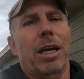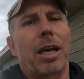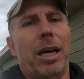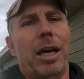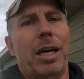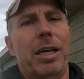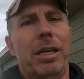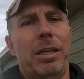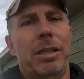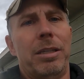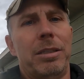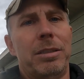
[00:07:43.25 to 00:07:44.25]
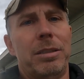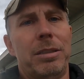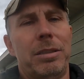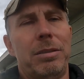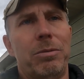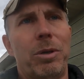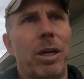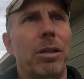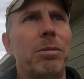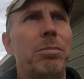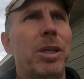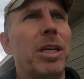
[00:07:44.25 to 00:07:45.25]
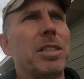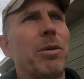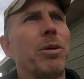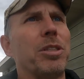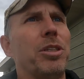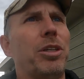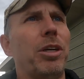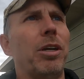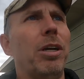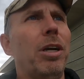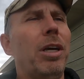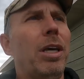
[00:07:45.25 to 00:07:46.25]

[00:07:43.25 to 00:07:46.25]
well, because I wasn't sure.